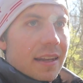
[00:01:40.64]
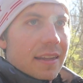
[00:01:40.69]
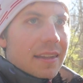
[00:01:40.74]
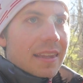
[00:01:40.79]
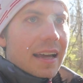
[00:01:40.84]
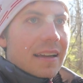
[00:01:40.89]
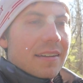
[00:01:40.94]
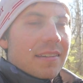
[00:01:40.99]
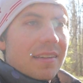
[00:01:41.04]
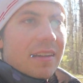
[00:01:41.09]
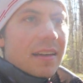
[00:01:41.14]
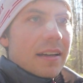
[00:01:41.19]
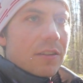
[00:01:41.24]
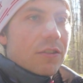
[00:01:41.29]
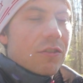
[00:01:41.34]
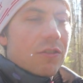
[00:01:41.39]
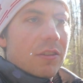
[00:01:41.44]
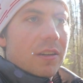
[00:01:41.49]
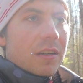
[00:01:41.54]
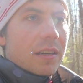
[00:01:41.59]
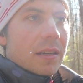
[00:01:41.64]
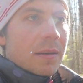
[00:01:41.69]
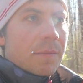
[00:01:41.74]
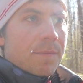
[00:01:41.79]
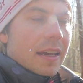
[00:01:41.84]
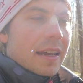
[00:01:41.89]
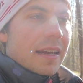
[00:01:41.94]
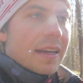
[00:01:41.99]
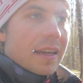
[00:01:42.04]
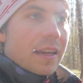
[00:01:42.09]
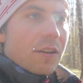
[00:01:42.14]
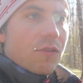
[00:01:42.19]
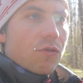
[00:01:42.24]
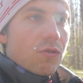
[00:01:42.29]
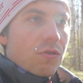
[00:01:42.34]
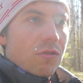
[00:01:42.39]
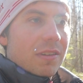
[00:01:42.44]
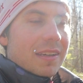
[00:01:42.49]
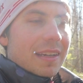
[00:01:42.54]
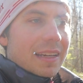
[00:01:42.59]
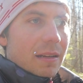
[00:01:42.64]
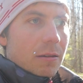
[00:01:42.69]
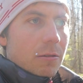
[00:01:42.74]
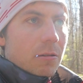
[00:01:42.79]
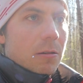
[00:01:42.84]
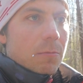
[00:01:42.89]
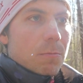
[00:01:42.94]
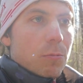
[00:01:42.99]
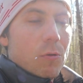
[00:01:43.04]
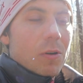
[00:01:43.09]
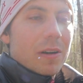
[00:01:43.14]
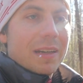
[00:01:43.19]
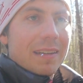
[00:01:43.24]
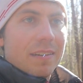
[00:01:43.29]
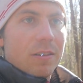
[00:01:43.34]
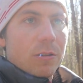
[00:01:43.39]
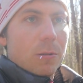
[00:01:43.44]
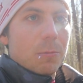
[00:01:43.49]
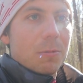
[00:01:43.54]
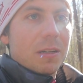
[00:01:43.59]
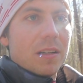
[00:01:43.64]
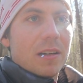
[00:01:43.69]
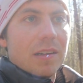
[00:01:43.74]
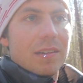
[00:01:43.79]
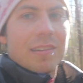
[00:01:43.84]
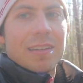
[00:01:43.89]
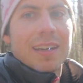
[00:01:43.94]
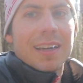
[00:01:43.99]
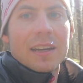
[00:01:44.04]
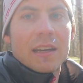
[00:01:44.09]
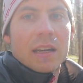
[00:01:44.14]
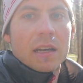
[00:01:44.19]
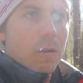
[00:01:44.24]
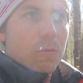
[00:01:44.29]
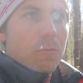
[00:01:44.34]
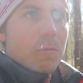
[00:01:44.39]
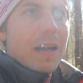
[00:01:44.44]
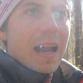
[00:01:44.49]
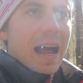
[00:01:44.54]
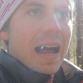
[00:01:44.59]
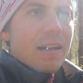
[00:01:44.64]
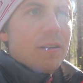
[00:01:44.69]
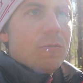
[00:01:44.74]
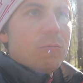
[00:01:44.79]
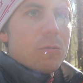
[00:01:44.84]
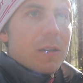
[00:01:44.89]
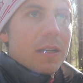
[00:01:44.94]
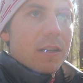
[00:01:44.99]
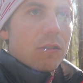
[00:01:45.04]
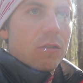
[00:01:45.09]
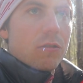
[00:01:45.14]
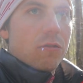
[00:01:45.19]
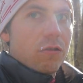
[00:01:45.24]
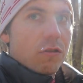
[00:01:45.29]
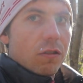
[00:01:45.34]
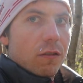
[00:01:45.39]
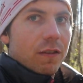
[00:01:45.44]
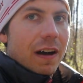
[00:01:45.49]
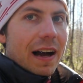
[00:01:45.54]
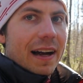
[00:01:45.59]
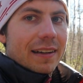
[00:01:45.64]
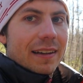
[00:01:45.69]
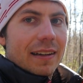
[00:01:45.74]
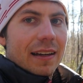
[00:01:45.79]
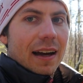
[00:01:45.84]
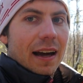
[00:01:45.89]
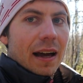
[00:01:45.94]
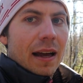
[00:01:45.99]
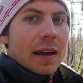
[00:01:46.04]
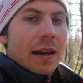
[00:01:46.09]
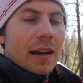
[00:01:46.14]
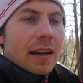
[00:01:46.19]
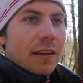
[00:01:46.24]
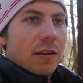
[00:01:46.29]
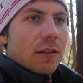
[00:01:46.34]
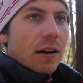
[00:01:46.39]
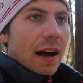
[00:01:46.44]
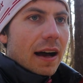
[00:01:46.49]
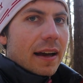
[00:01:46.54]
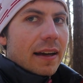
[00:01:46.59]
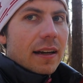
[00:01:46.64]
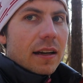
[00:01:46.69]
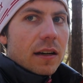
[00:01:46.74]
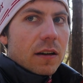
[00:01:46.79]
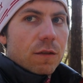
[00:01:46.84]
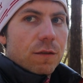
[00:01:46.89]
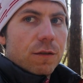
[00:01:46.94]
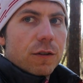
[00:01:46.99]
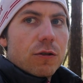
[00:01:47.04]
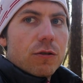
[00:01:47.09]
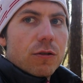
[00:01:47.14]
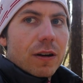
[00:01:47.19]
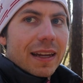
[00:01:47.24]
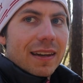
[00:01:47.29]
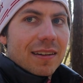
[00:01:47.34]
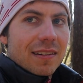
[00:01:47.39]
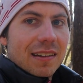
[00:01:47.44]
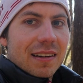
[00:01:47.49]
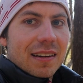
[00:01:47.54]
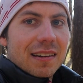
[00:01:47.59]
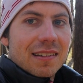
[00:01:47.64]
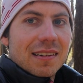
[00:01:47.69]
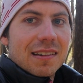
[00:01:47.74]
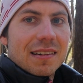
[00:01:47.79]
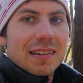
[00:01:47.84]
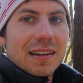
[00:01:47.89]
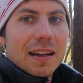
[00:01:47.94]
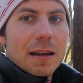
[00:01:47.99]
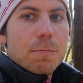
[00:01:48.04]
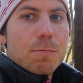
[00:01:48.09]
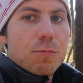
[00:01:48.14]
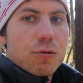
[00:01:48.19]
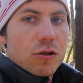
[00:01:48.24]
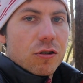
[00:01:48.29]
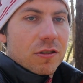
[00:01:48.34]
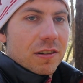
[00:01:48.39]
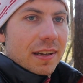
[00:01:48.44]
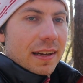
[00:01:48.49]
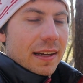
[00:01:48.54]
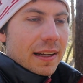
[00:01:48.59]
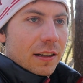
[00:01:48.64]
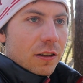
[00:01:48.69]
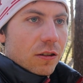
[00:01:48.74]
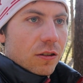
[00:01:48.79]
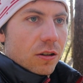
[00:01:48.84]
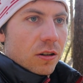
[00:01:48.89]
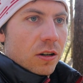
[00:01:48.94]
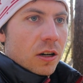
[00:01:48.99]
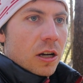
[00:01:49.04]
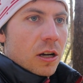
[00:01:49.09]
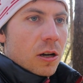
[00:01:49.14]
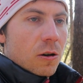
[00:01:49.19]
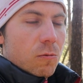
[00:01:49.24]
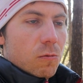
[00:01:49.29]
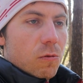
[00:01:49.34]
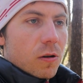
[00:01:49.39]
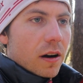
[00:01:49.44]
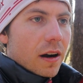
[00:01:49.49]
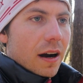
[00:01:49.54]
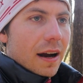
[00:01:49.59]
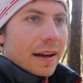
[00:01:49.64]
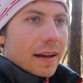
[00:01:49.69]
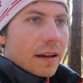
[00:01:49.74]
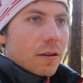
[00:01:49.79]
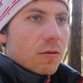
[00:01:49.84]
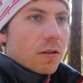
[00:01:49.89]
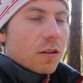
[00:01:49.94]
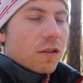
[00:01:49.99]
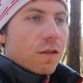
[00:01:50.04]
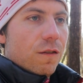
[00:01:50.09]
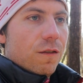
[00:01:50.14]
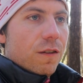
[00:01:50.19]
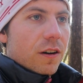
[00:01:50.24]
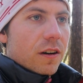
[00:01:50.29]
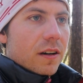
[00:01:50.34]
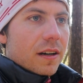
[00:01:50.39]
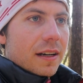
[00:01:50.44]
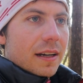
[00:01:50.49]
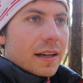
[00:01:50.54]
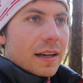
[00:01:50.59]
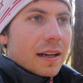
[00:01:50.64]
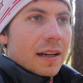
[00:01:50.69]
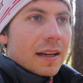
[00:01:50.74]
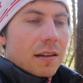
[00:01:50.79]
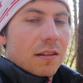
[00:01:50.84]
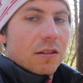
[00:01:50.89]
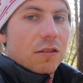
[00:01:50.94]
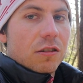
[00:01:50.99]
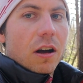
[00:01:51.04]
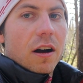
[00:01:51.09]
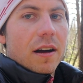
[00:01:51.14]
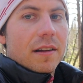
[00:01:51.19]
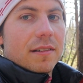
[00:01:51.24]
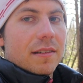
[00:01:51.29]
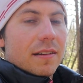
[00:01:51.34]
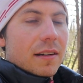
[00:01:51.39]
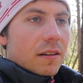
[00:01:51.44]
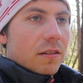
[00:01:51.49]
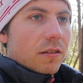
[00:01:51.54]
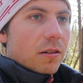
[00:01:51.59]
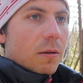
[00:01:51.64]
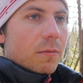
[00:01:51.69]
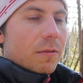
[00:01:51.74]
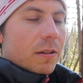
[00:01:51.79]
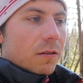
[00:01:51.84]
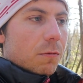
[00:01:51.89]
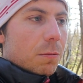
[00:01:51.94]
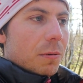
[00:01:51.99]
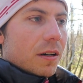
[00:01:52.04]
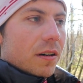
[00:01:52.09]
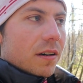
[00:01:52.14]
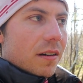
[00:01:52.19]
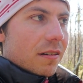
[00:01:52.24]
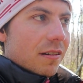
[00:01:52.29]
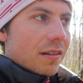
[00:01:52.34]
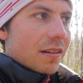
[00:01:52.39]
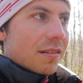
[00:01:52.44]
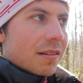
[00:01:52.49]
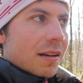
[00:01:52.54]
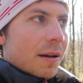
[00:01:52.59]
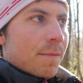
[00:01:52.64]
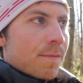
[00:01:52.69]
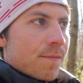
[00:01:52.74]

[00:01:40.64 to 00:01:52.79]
That's actually an interesting point here because when I went to Slovakia, I had a few instances in particular where it was very disgusting some experiences.